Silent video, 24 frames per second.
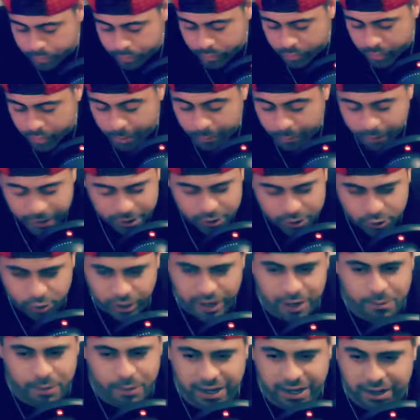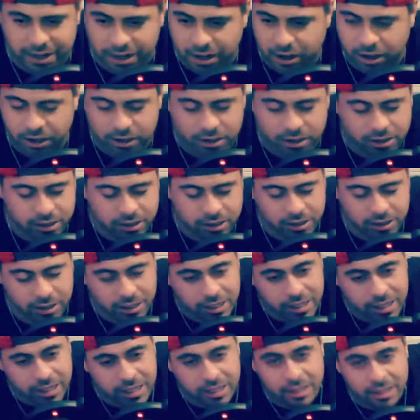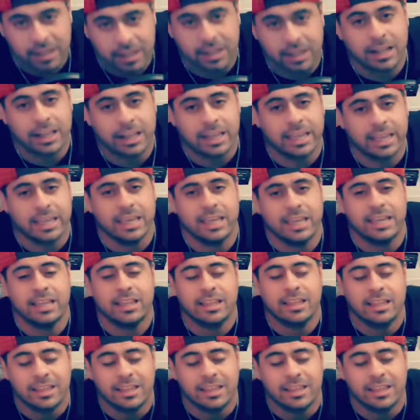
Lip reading: but it's great, man. Oh, the clicking.